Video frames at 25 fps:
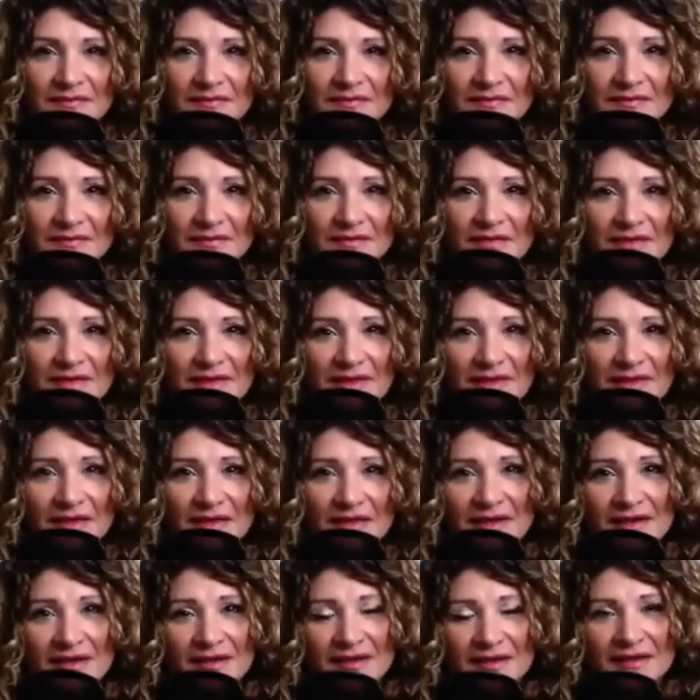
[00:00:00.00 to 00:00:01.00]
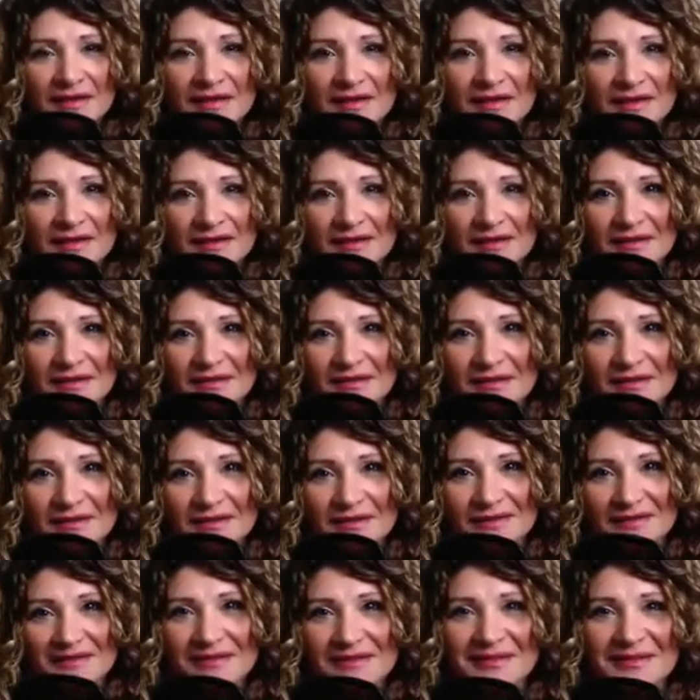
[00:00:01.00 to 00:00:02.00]

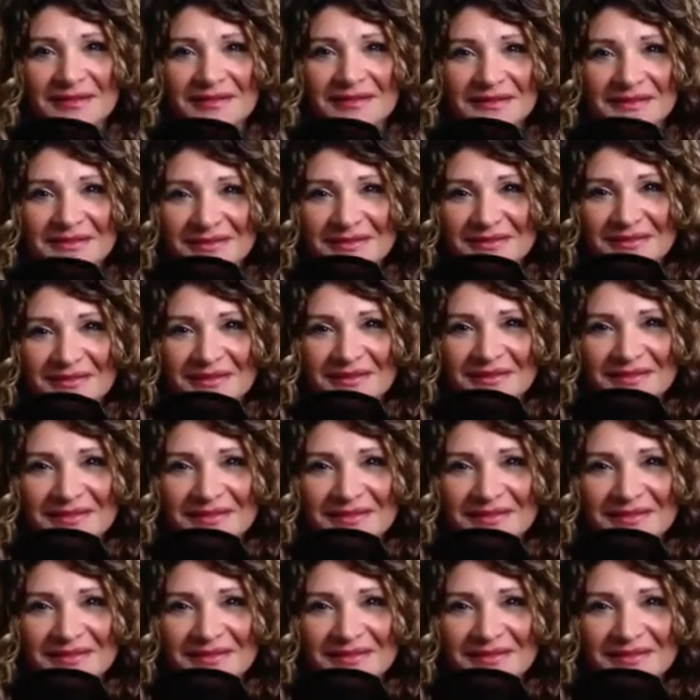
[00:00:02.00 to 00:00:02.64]
The person shown says nothing.